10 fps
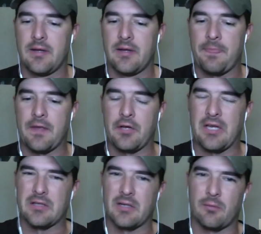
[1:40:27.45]
You know, you get a
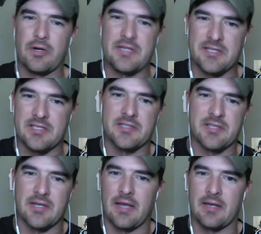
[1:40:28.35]
little more distance and
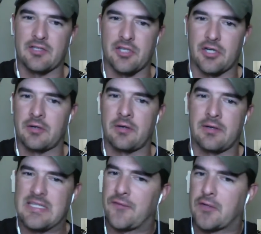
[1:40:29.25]
at a certain
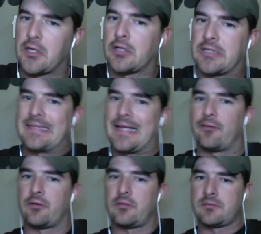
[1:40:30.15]
difficulty level,